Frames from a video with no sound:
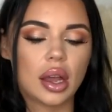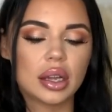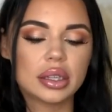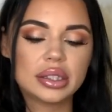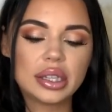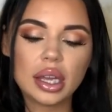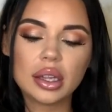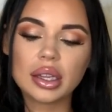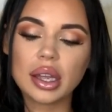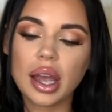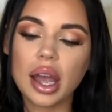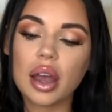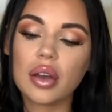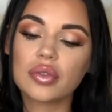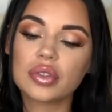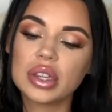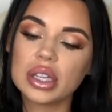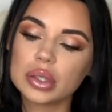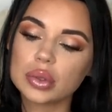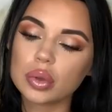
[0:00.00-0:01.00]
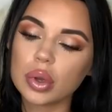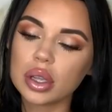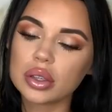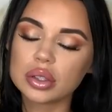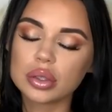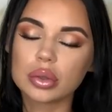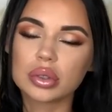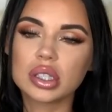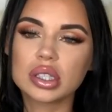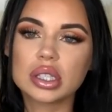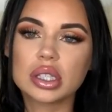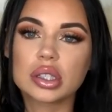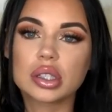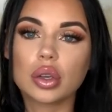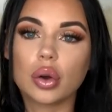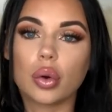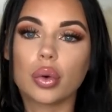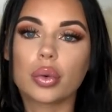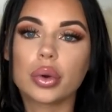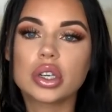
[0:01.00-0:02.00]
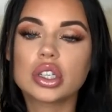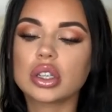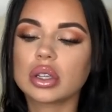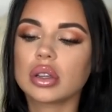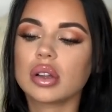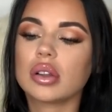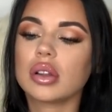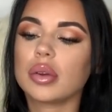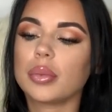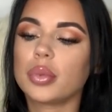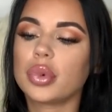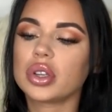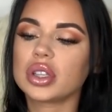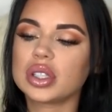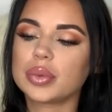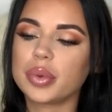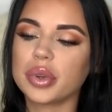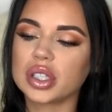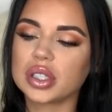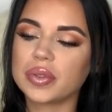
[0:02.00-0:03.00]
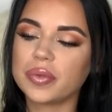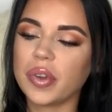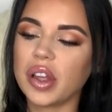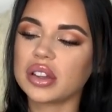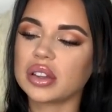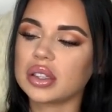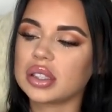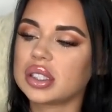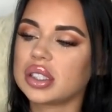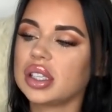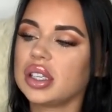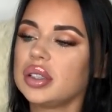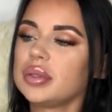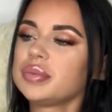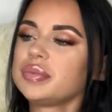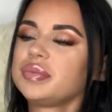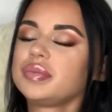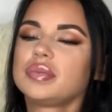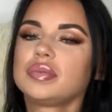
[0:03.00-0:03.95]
Then I have this one, so this is the original Britney Spears Fantasy.